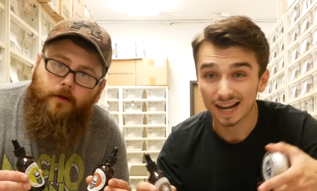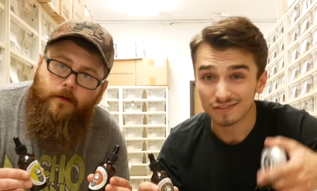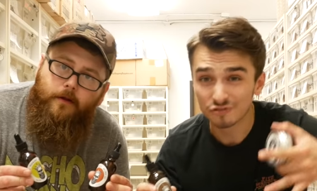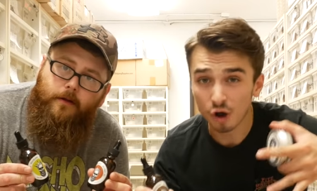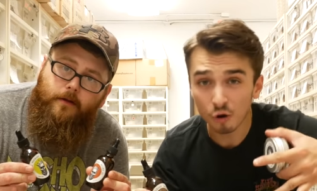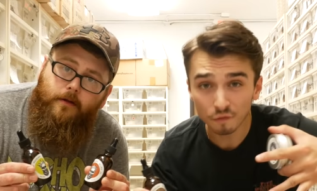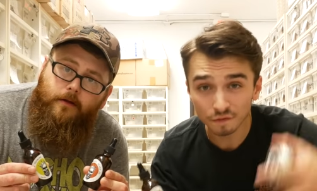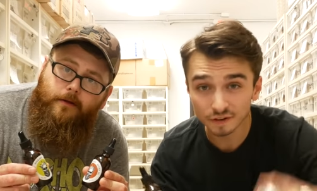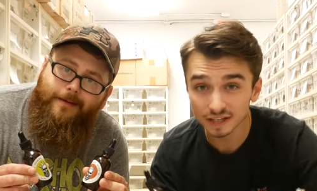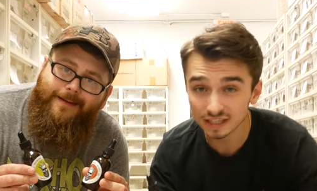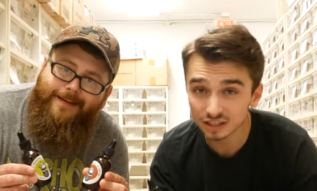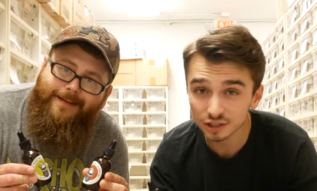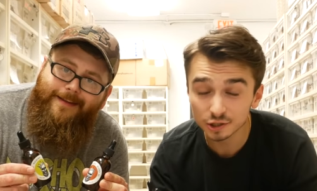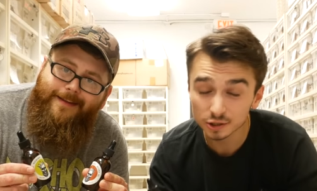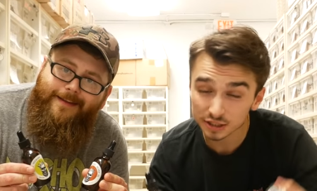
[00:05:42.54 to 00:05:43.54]
Speaker 1: And don't forget
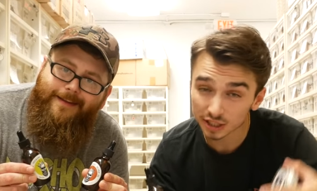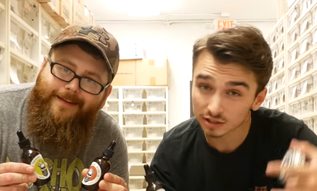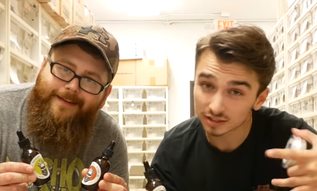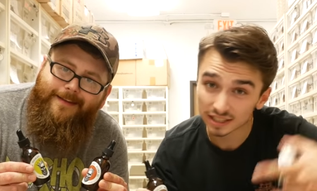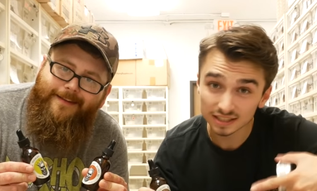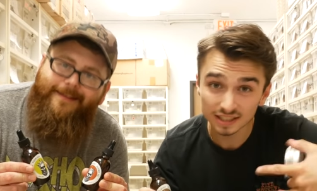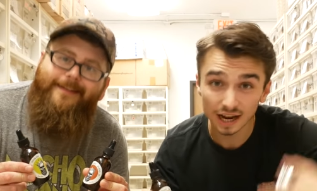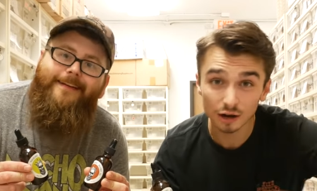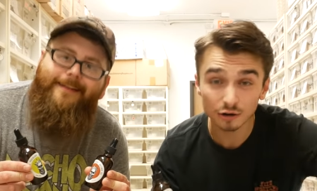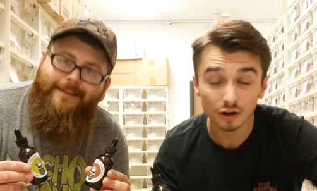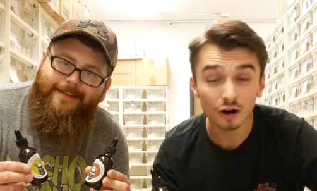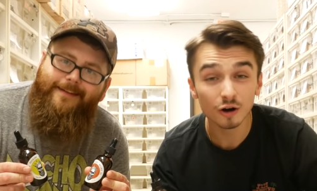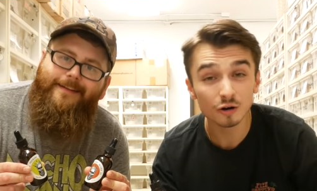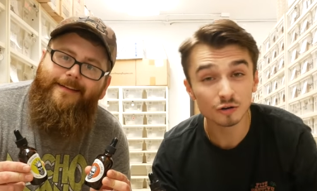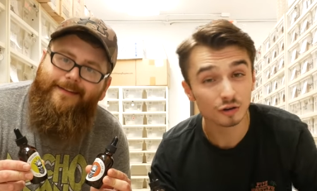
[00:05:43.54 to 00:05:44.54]
to use our discount
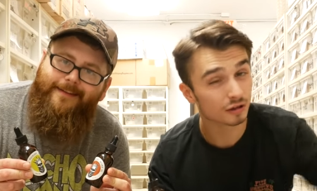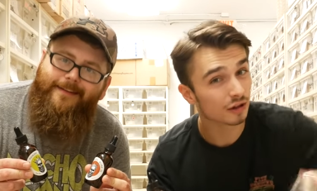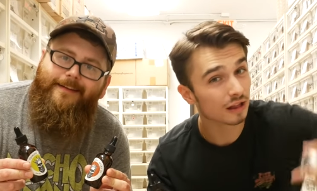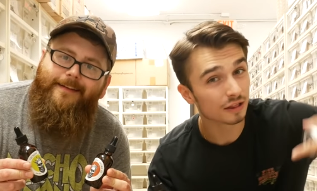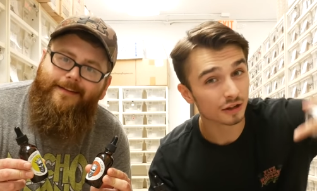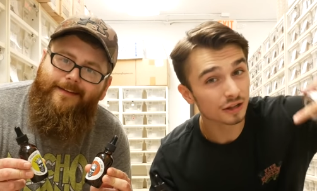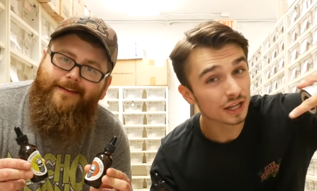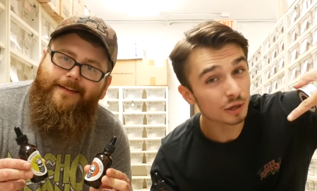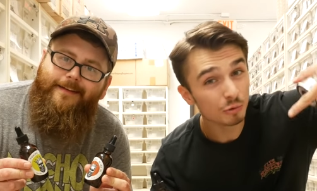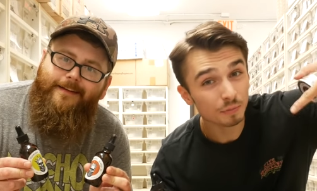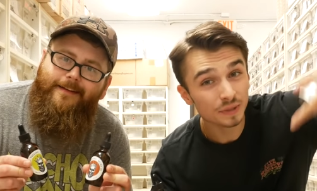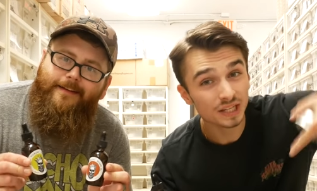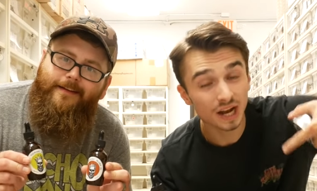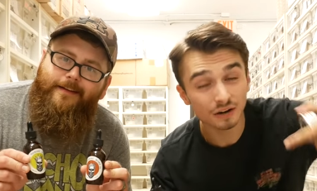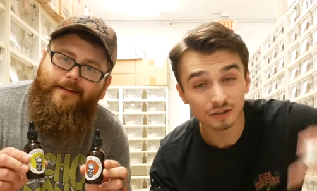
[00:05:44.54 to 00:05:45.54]
code. The link will
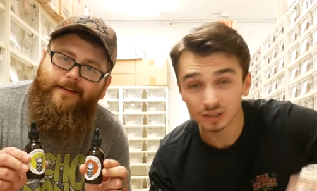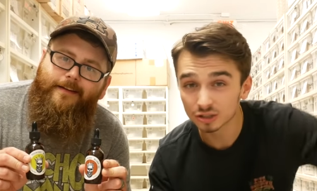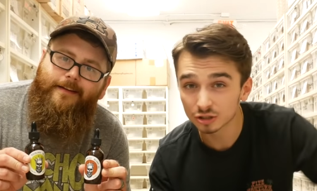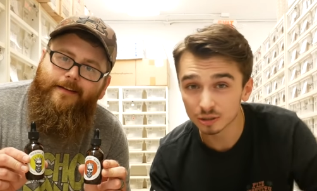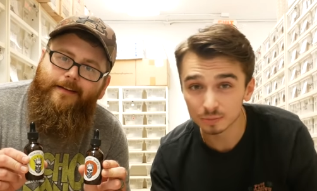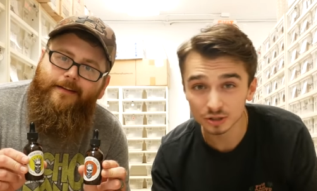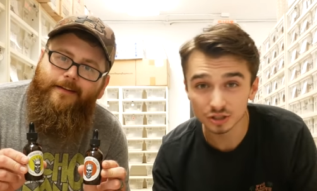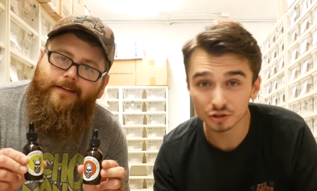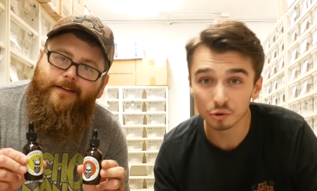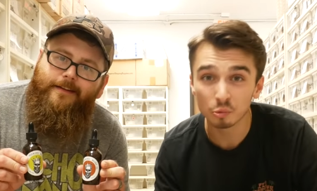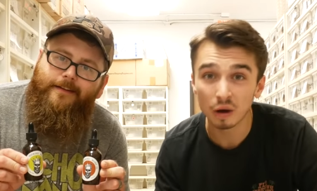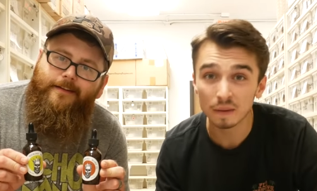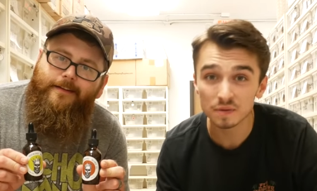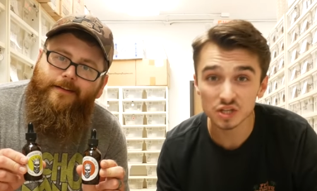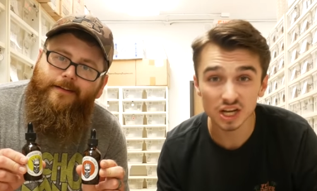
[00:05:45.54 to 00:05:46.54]
be down in the description to the
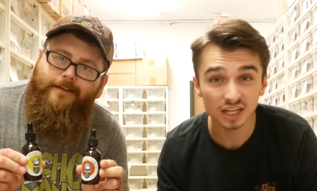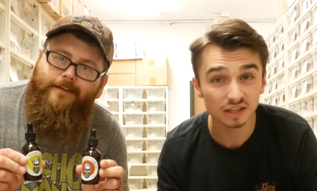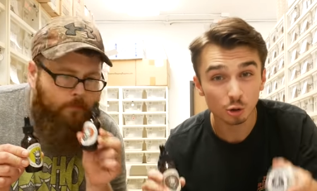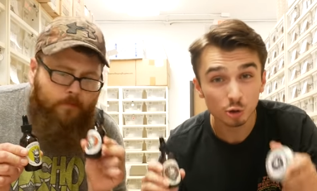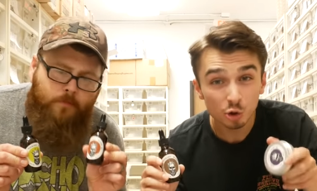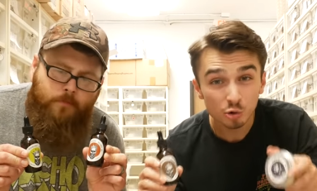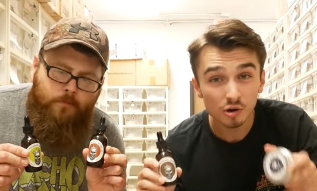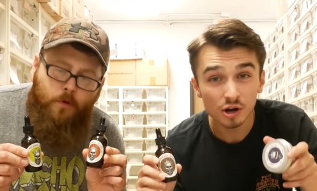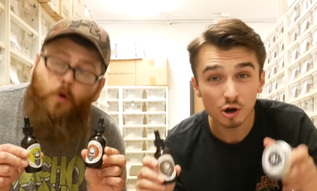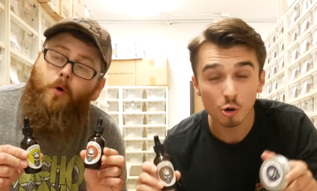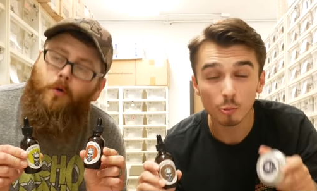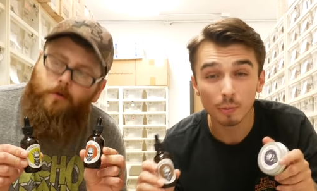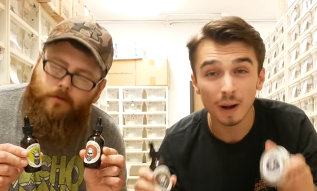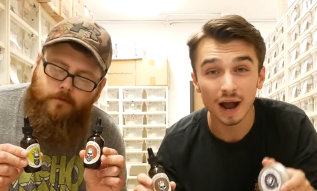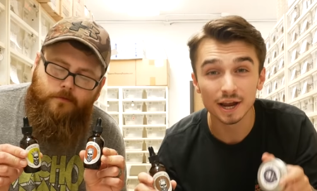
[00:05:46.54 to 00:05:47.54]
website, so you can
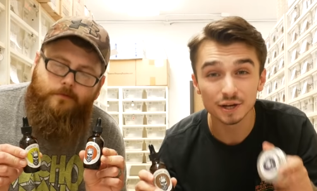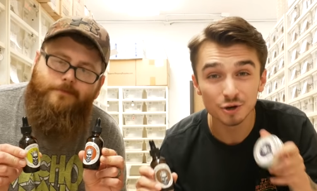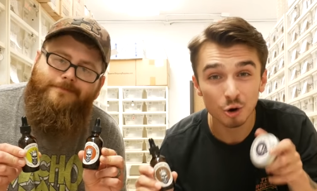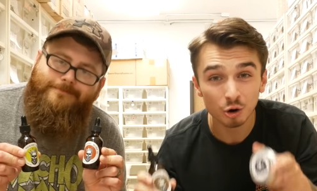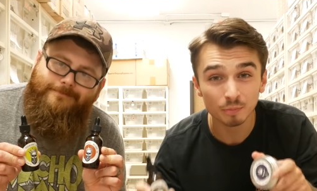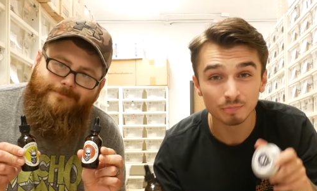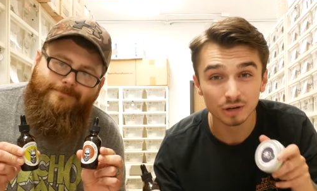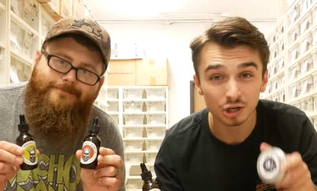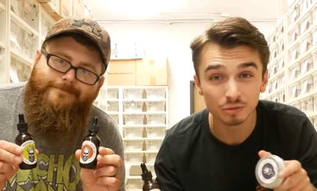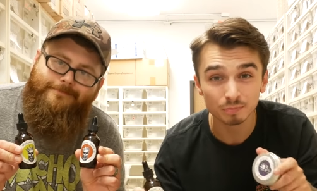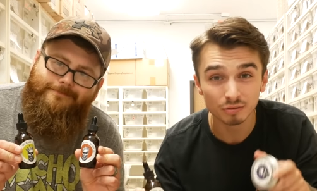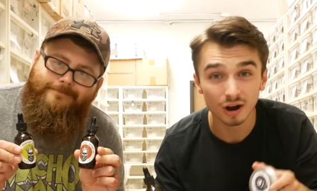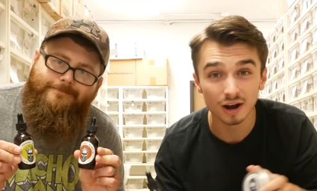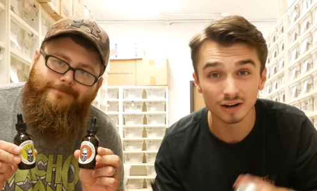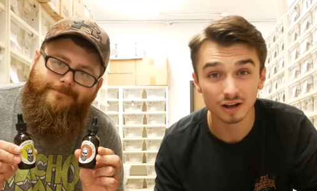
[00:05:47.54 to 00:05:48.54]
go buy your beard
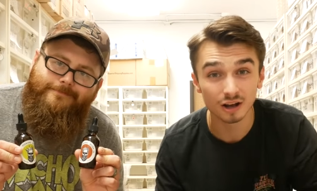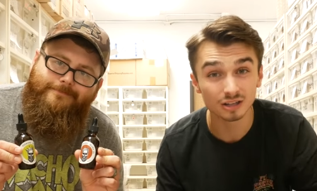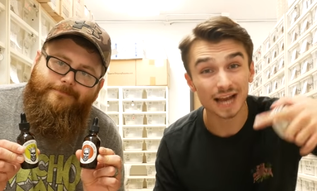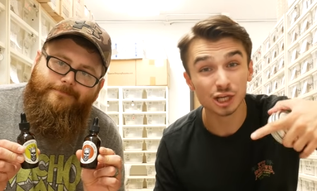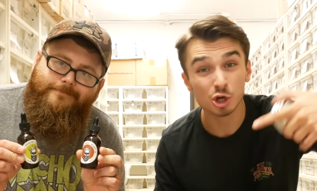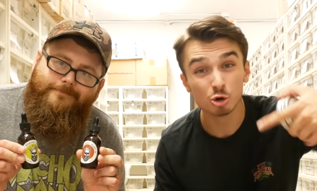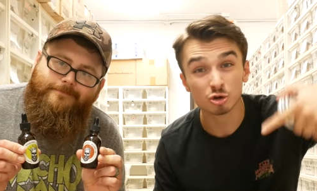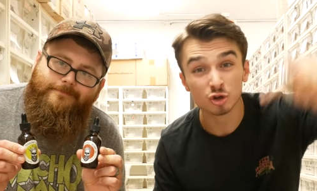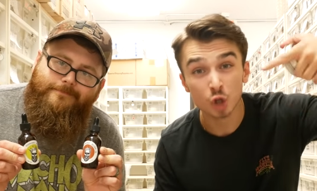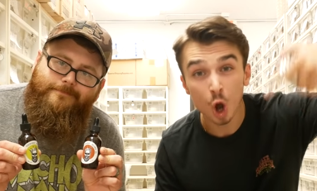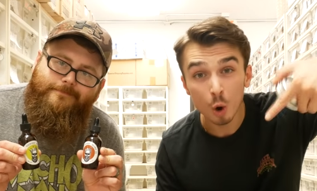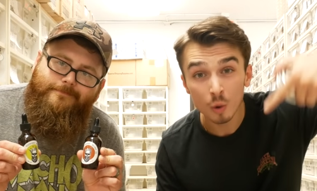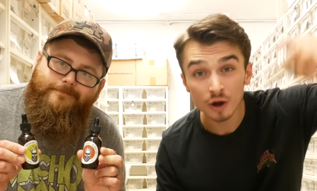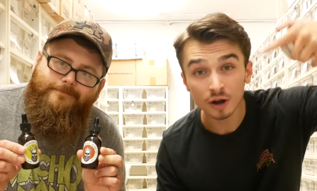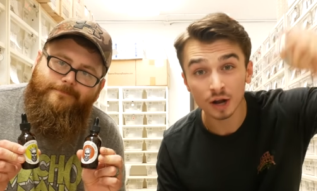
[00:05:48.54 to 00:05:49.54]
product and use
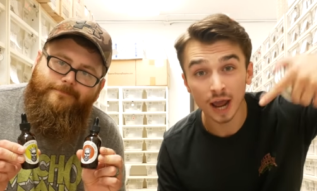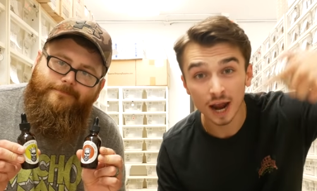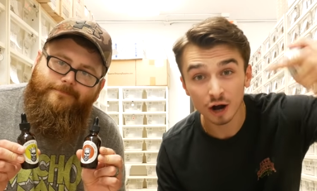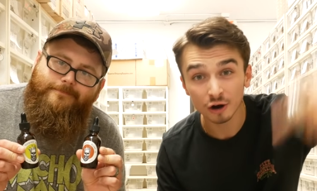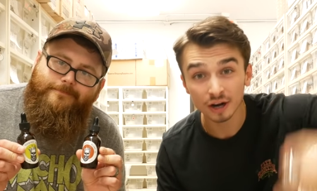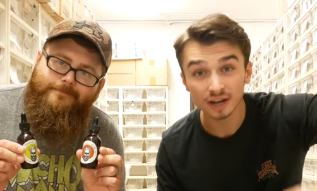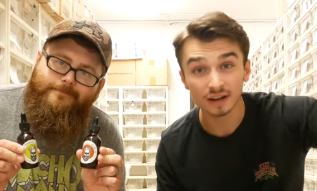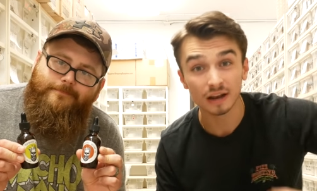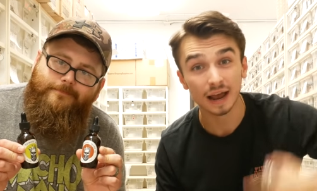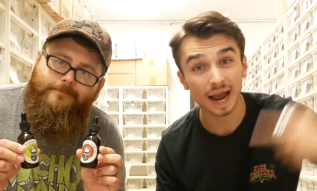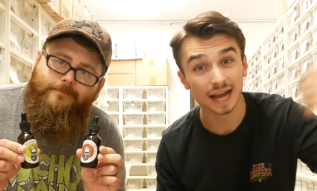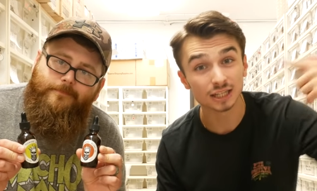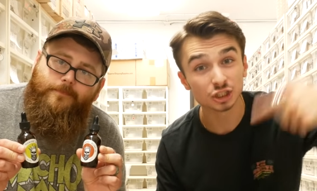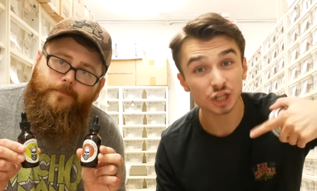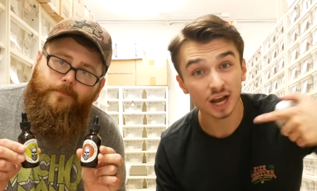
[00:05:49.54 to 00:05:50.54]
Noah and Eric
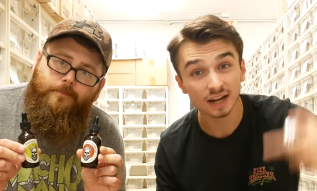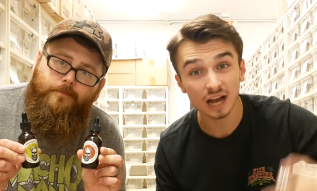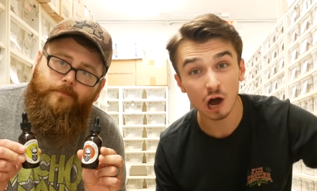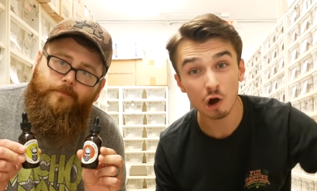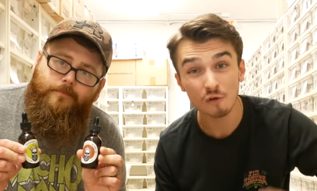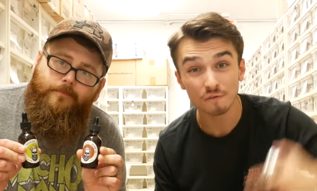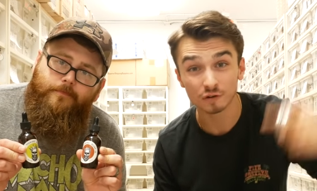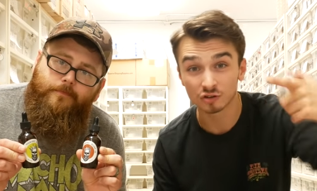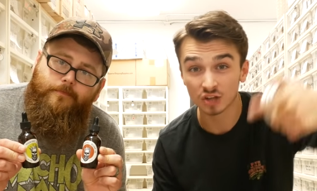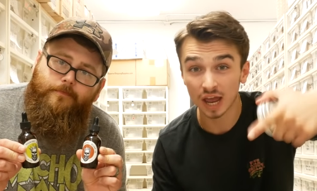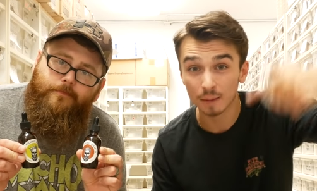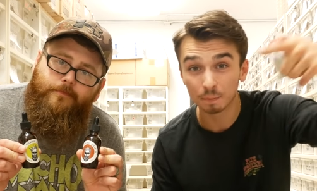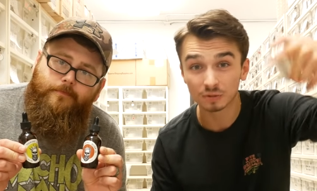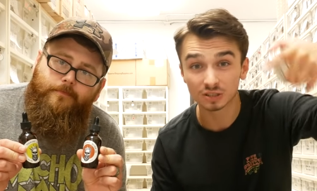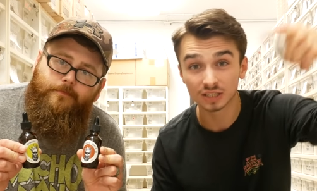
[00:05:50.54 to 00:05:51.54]
at checkout for
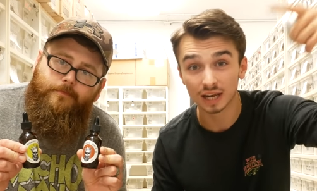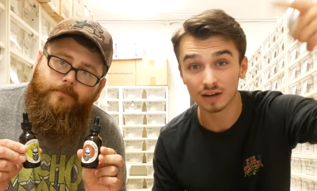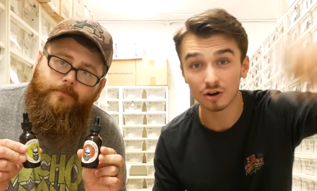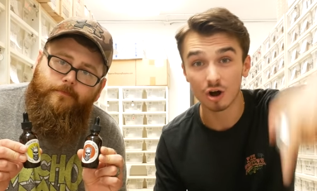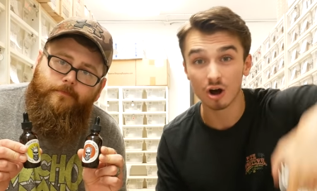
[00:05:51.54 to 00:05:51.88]
ten percent